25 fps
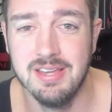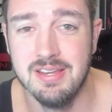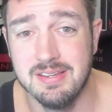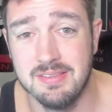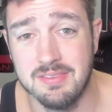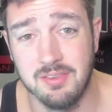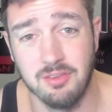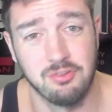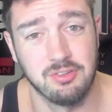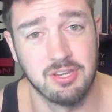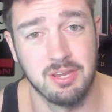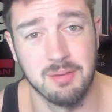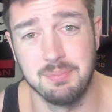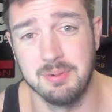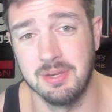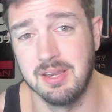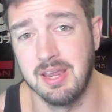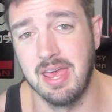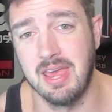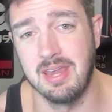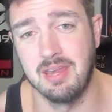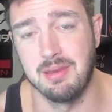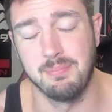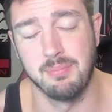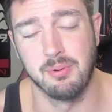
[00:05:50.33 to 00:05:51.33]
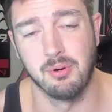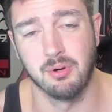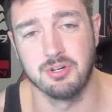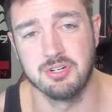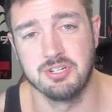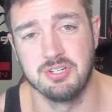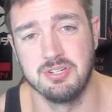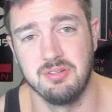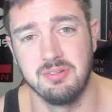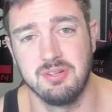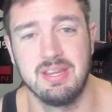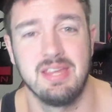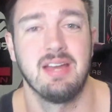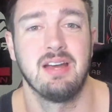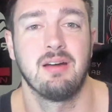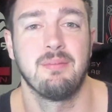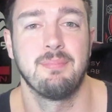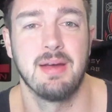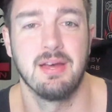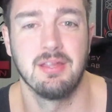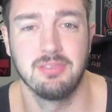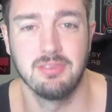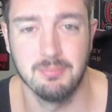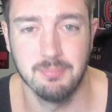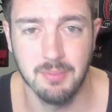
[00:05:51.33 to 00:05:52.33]
They'll skip you to any portion you care
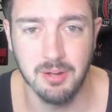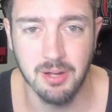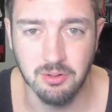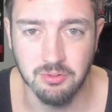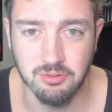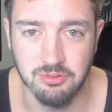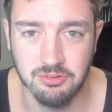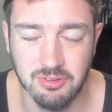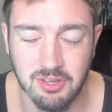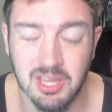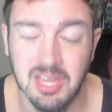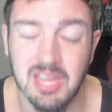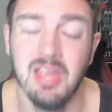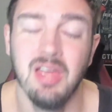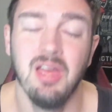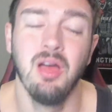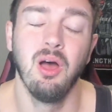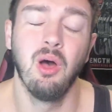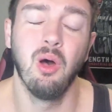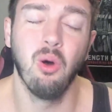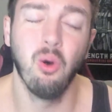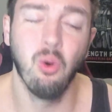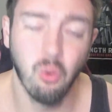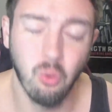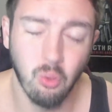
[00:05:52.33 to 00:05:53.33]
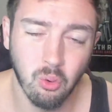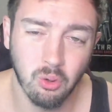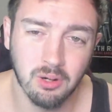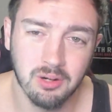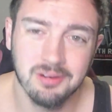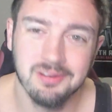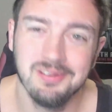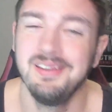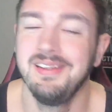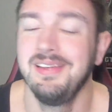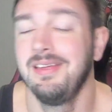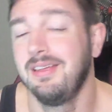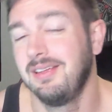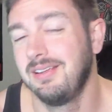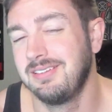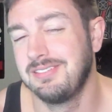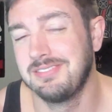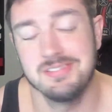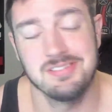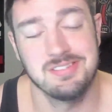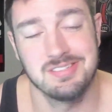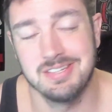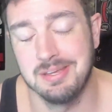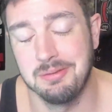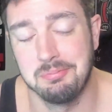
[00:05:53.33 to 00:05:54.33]
about the most, or
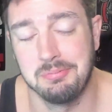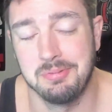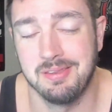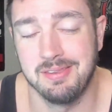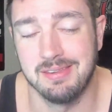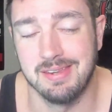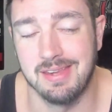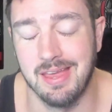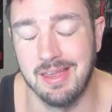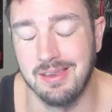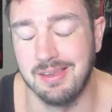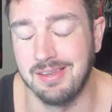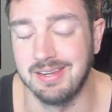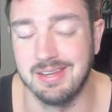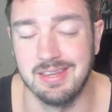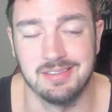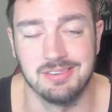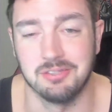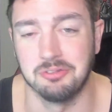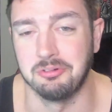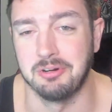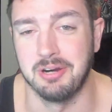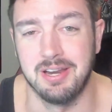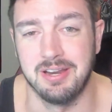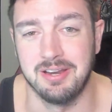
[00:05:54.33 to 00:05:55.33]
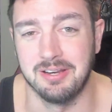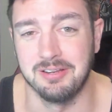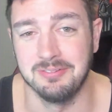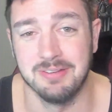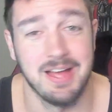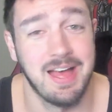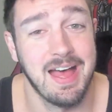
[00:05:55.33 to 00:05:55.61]
just skip to the end and get the rating.